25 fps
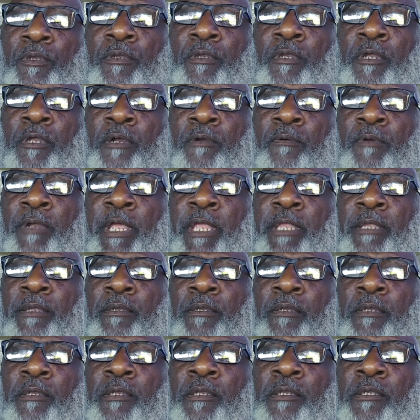All right?
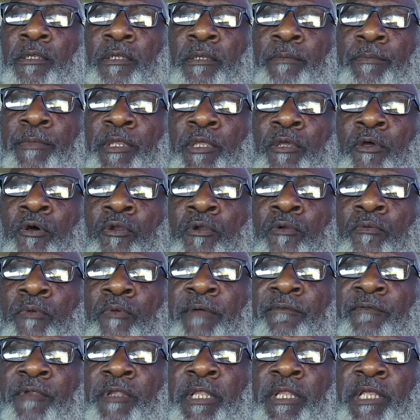Let me go to
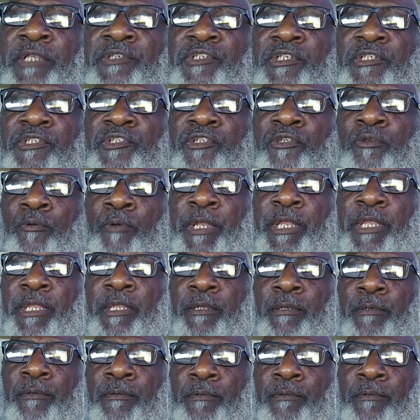Revelations 3.